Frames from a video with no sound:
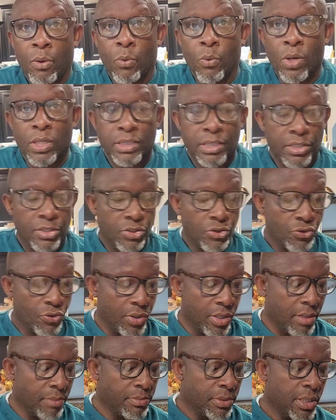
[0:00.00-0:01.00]
Once it's
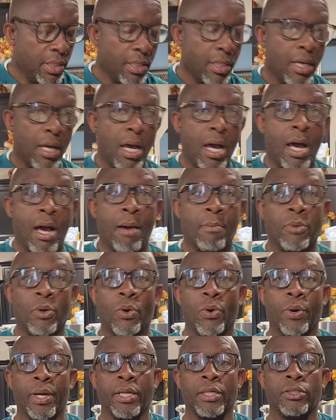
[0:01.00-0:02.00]
trimmed, I'm
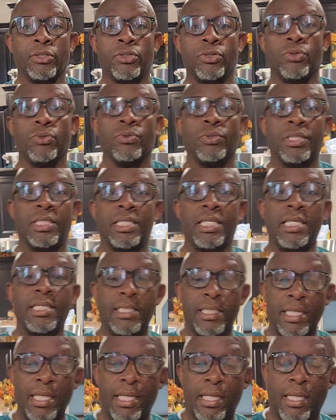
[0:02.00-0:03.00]
going to
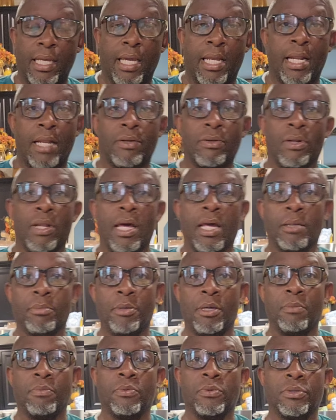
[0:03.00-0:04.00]
season it, and I know a lot
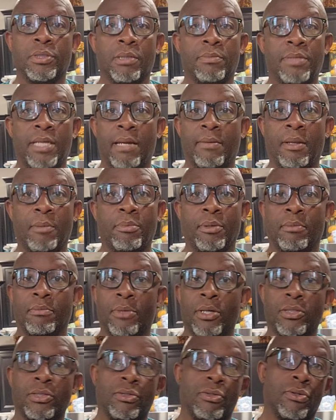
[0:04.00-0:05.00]
of people, sometimes they put
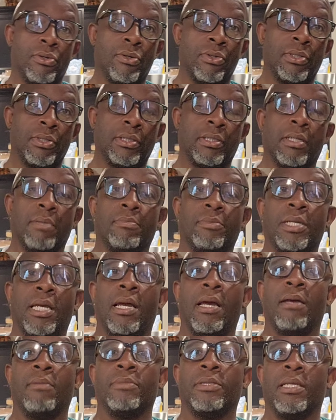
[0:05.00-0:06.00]
mustard on it,
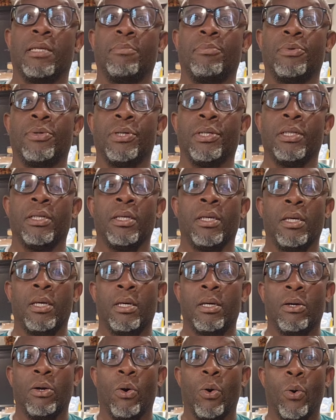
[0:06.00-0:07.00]
sometimes they put
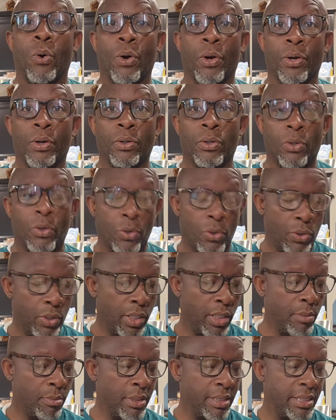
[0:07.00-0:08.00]
oil
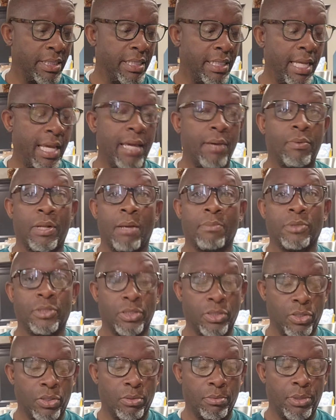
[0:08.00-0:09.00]
on it, but today what I'm
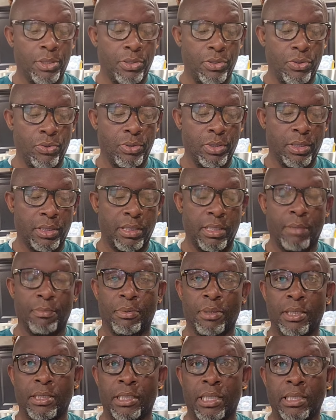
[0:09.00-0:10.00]
just going to be using
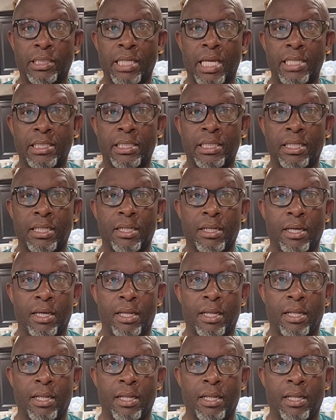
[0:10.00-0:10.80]
simply just as an